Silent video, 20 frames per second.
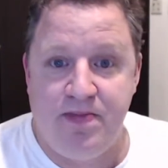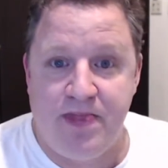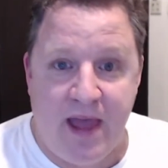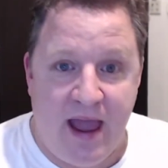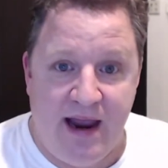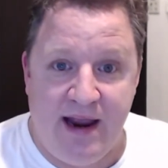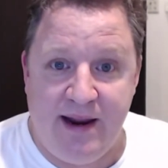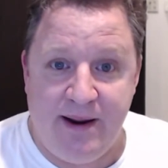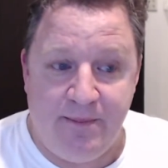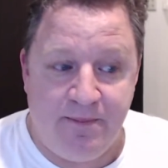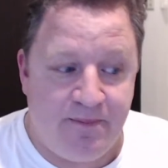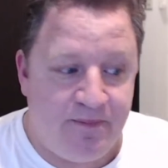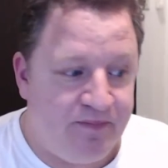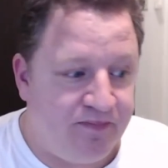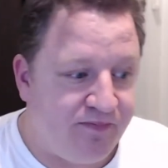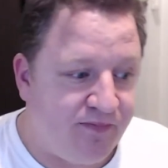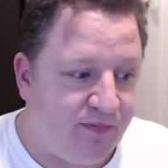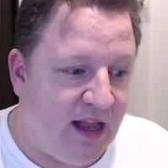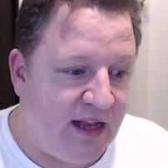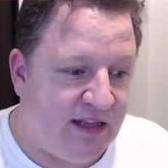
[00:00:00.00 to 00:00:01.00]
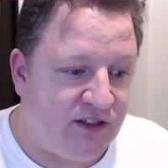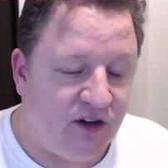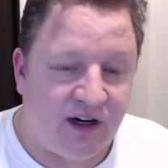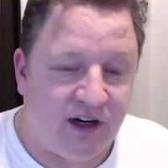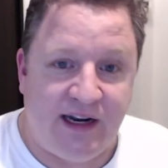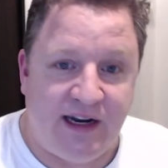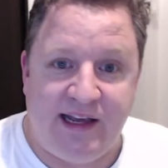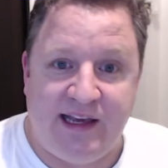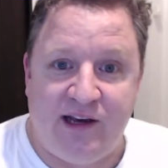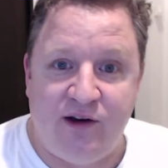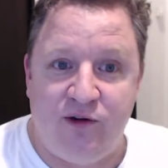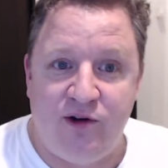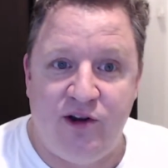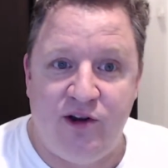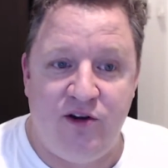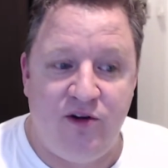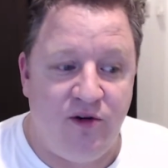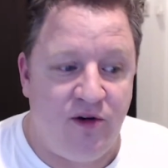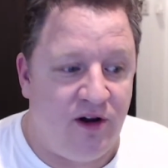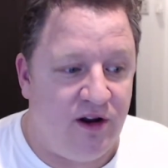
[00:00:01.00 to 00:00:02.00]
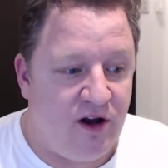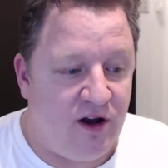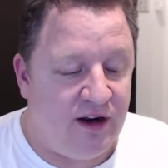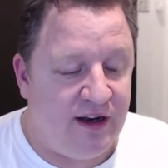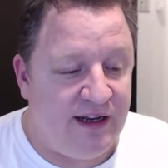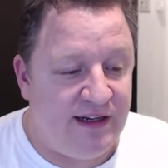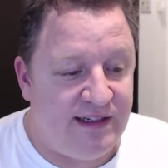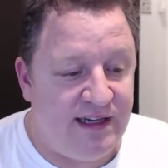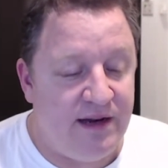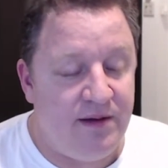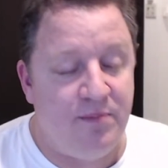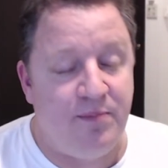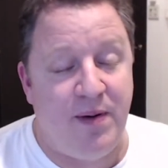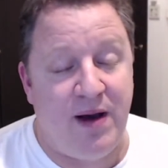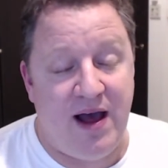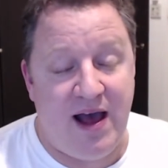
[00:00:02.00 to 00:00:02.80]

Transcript: hey, it's not going to kill you on LinkedIn,